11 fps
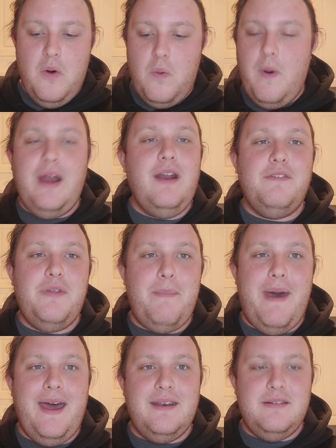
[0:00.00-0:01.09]
right off the
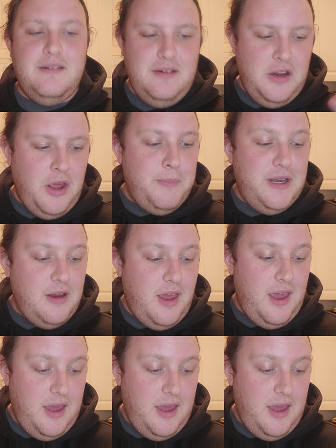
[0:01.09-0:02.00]
bat. I mean,